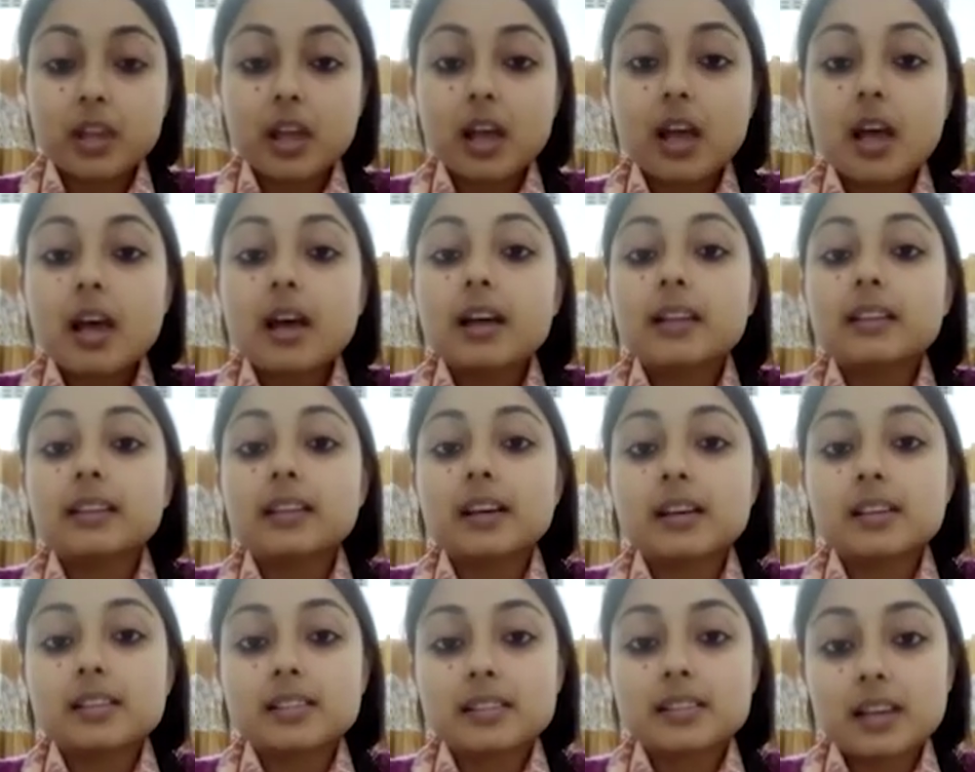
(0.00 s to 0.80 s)
The
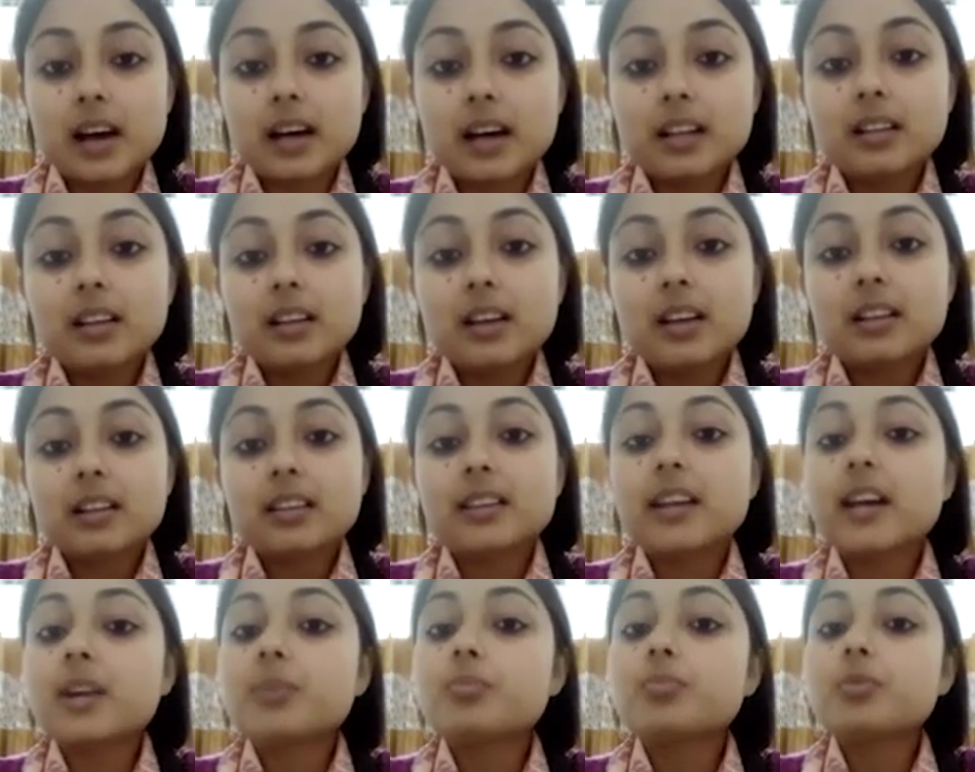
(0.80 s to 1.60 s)
sun that
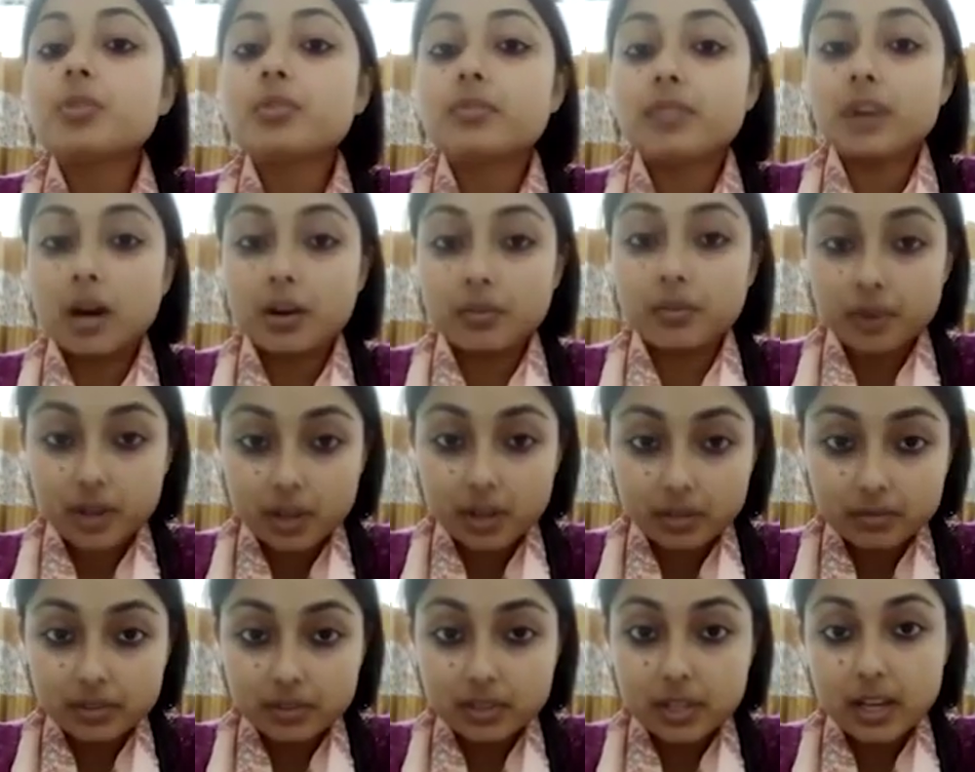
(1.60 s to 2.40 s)
moves above
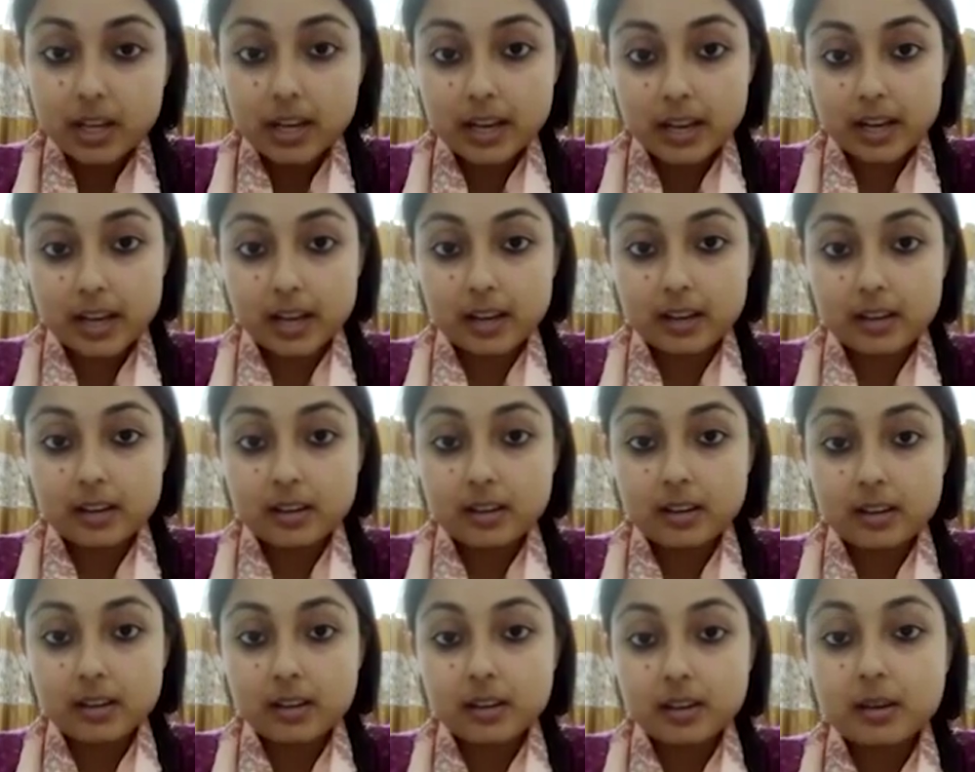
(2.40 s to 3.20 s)
the lake
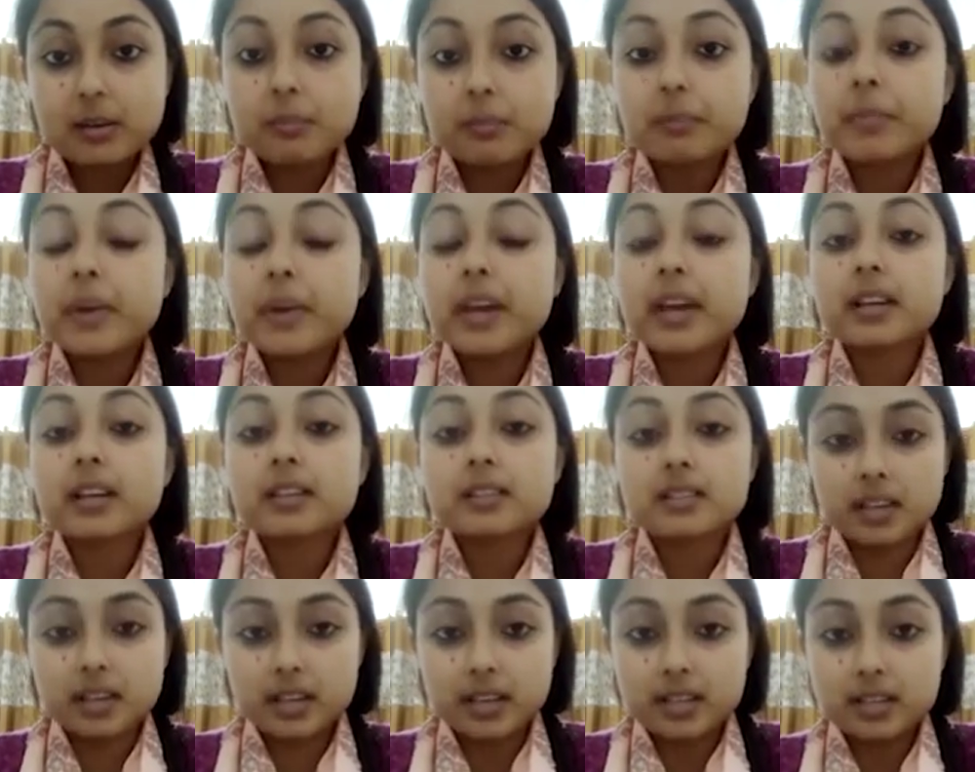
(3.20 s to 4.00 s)
makes
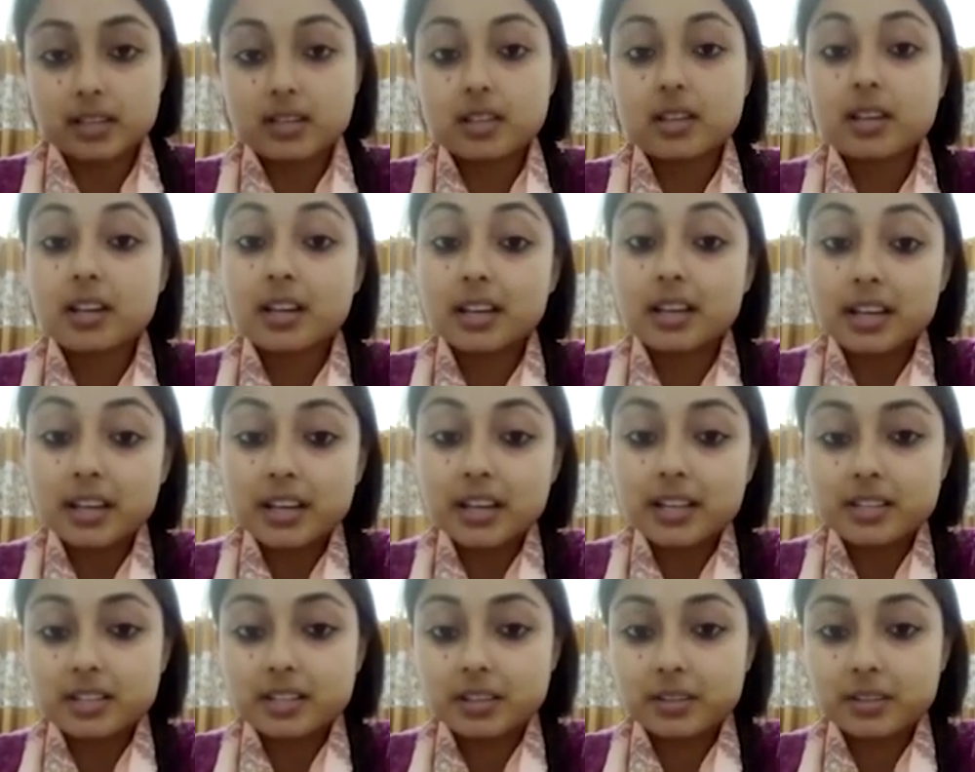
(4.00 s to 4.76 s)
it glitter.